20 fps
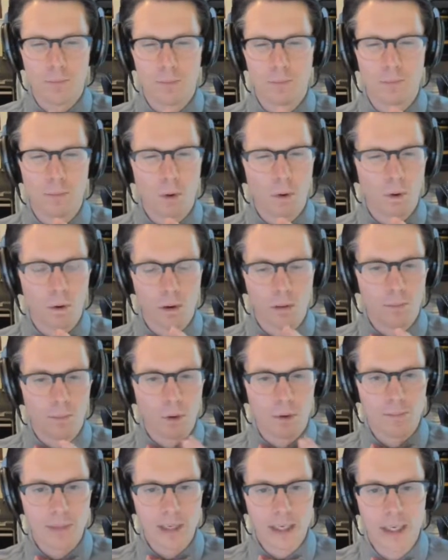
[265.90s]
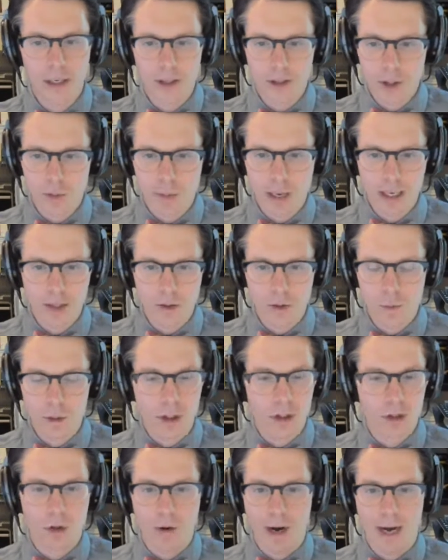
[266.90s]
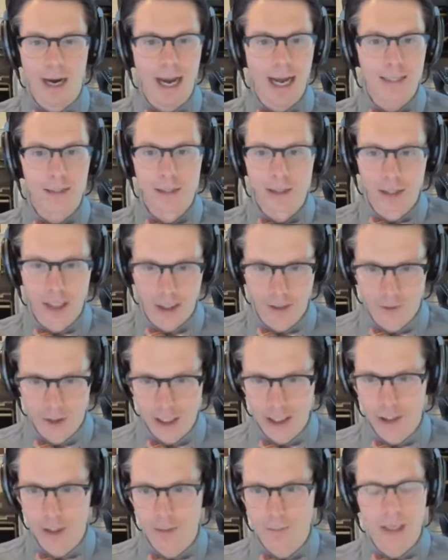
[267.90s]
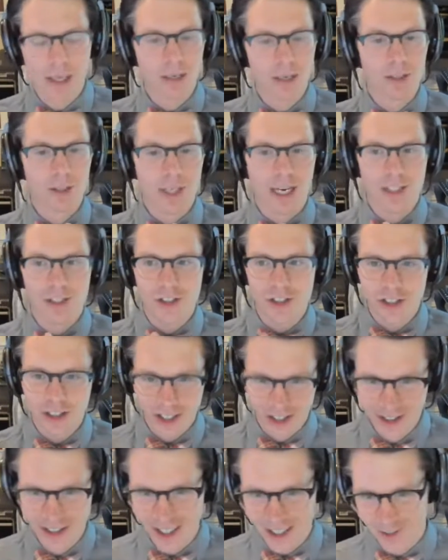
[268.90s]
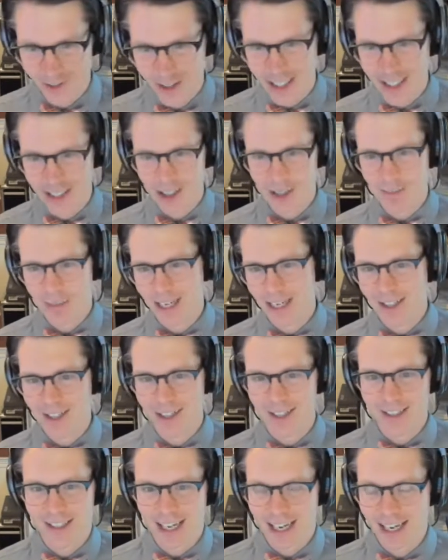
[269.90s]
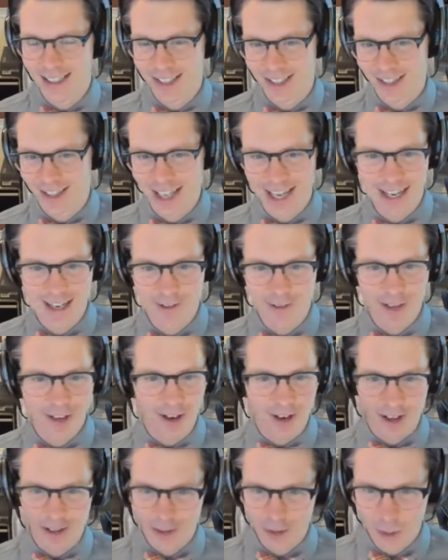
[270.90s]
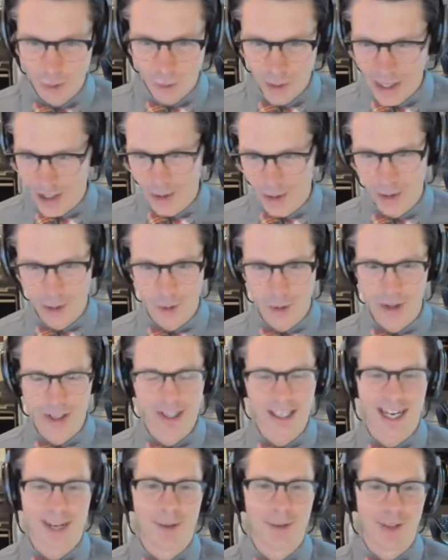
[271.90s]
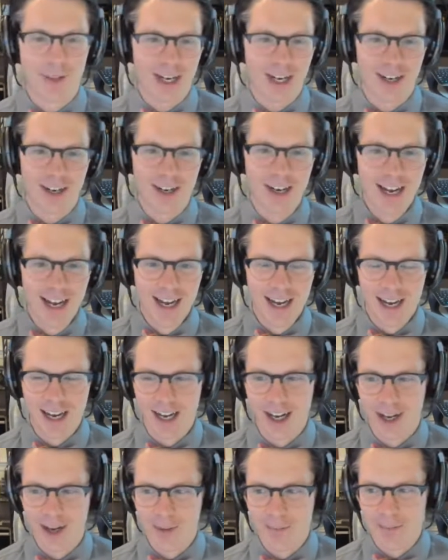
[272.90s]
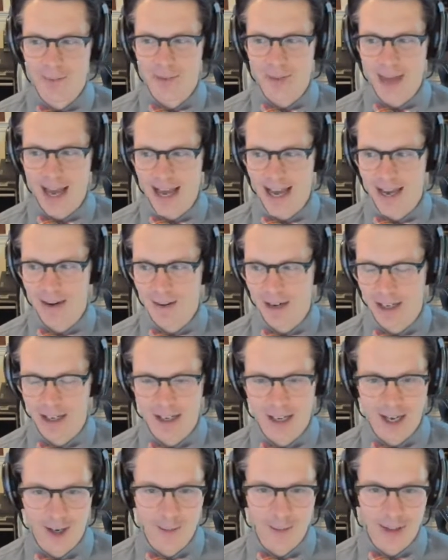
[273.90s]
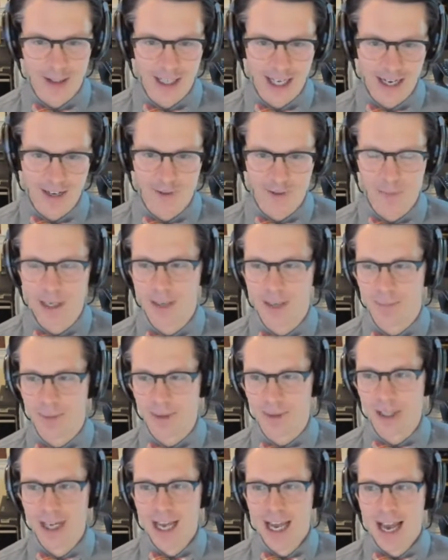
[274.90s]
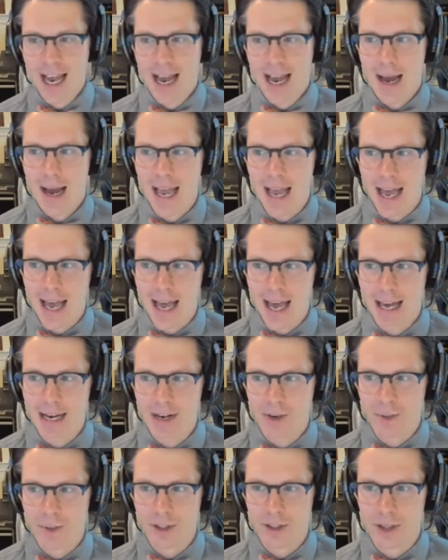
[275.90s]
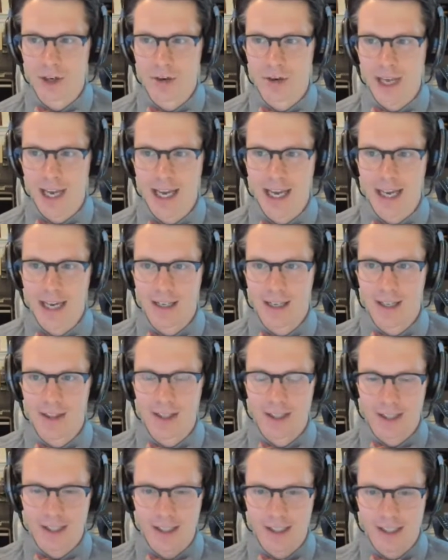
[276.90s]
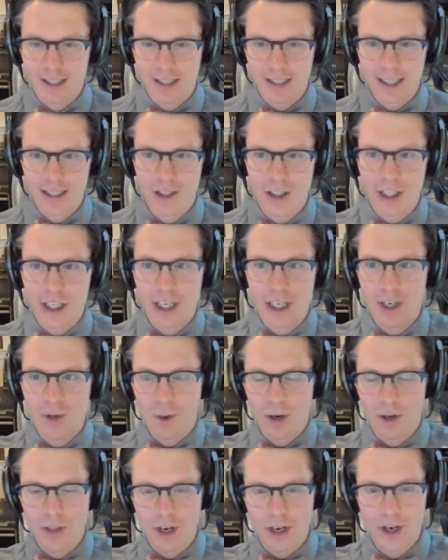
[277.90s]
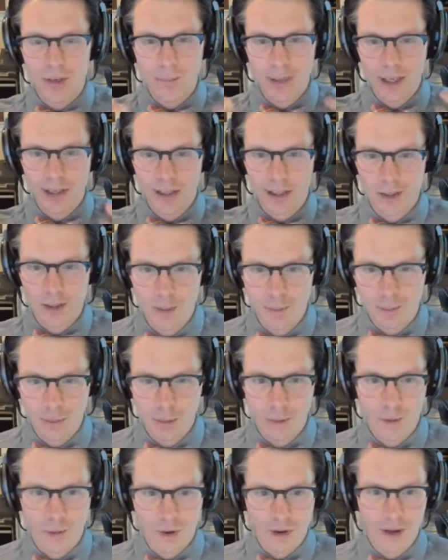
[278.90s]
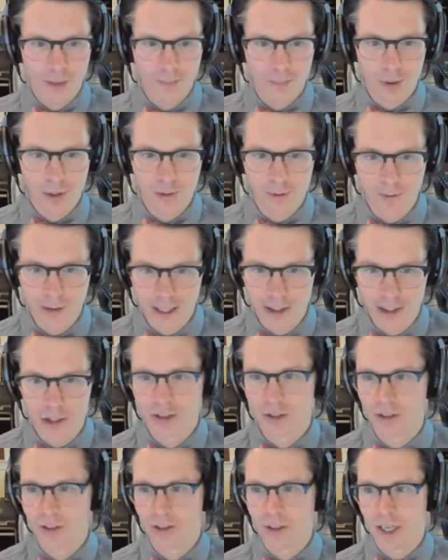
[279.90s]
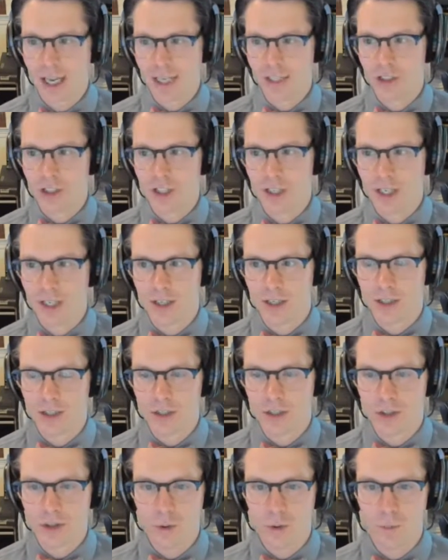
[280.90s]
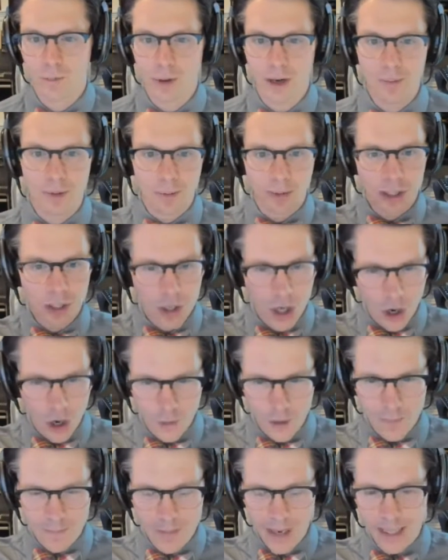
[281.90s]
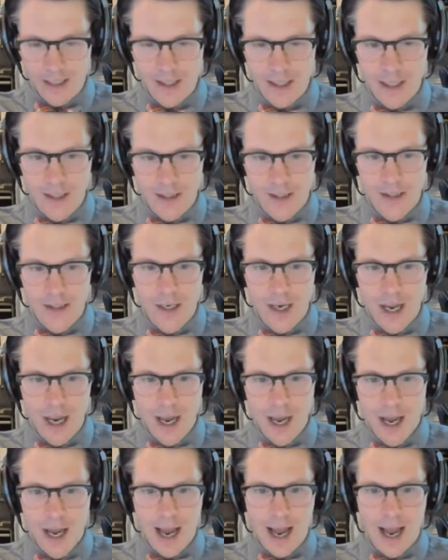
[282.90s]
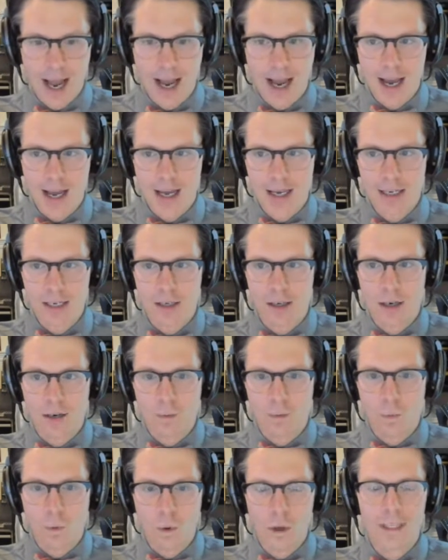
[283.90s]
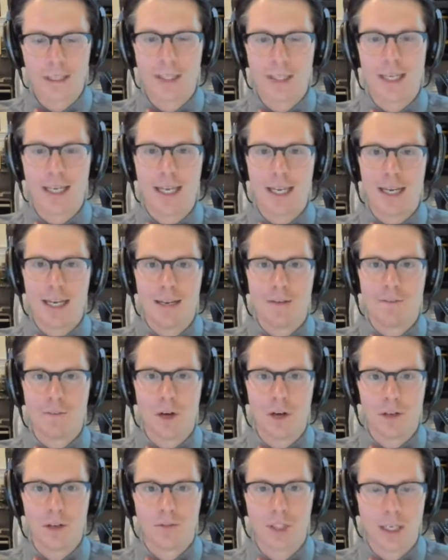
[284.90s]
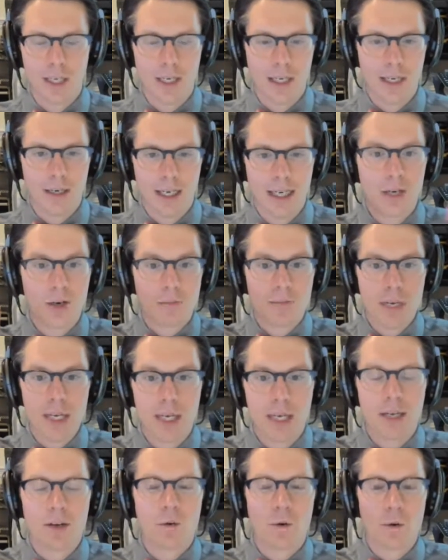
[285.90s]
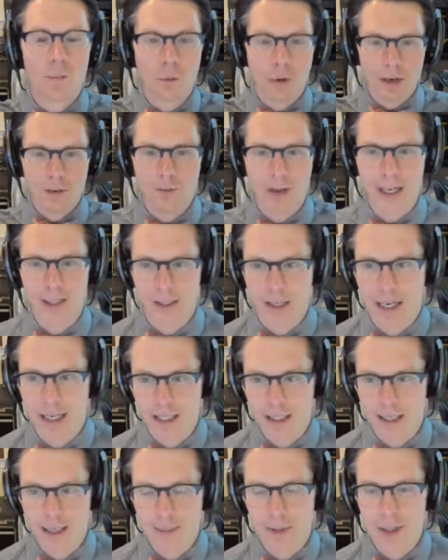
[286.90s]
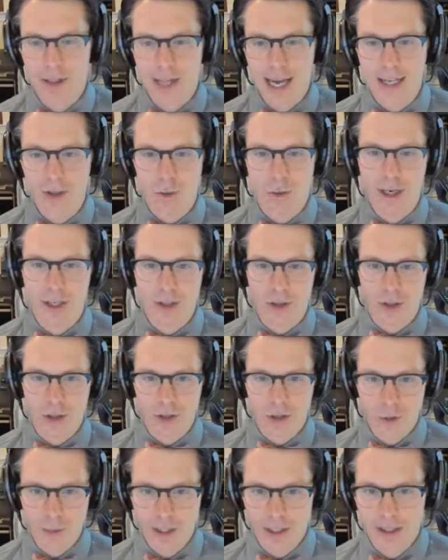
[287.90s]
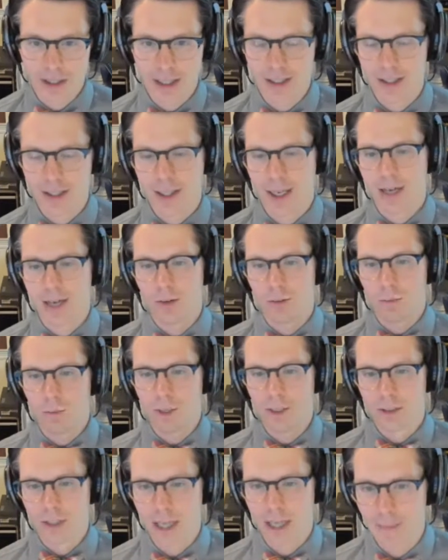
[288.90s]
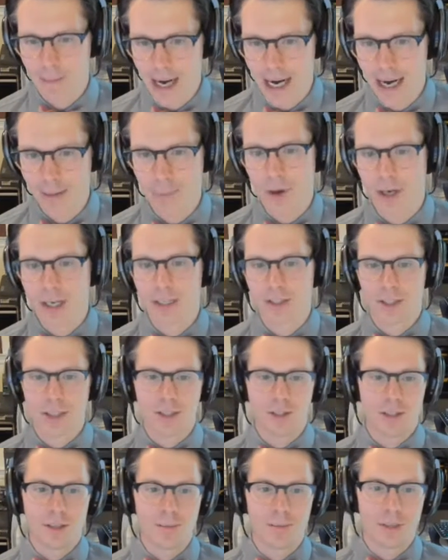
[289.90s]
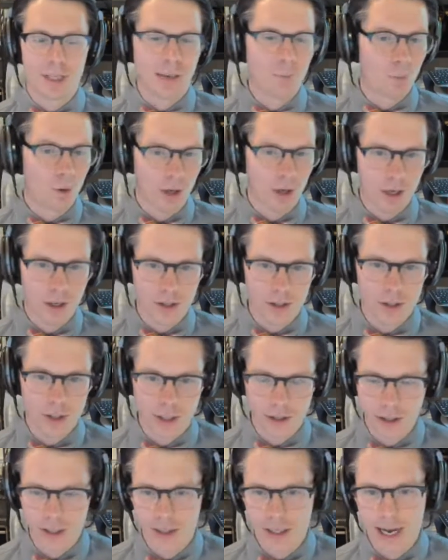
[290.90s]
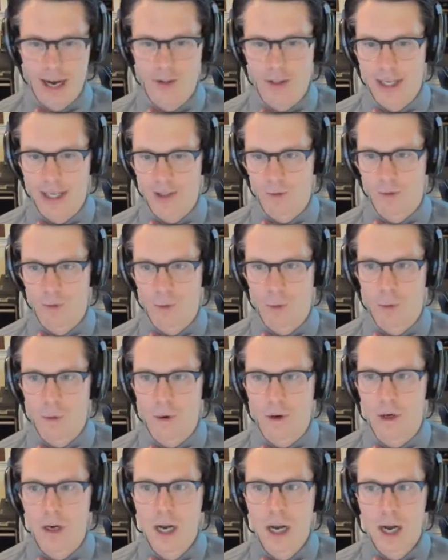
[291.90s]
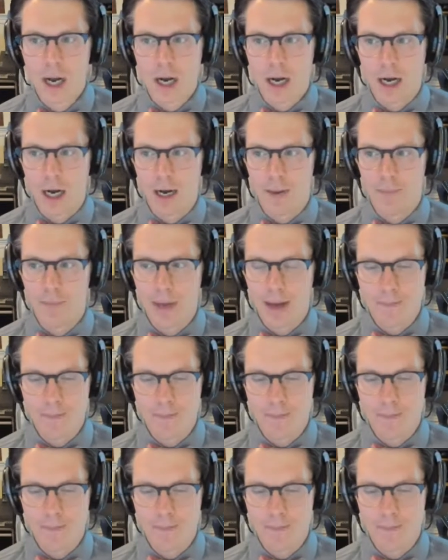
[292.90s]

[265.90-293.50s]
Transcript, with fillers: more more beginner space, which is great. I love teaching beginners. I still love teaching beginners. I still have an Arduino course out there um, that uh, helps a lot of people. And it was okay. This is DigiKey, where they're appealing to more professional engineers who probably know the basics and want to get involved in intermediate or more advanced concepts. And that's where I started doing things like real-time operating systems. I'm working on a series now that's for um,